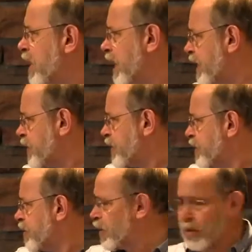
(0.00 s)
me
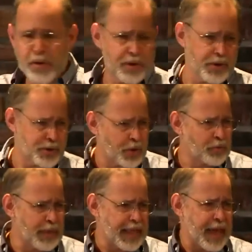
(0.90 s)
this, or the Lord has
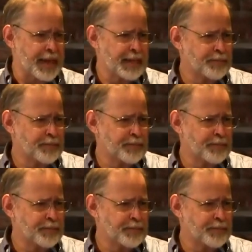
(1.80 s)
told me that.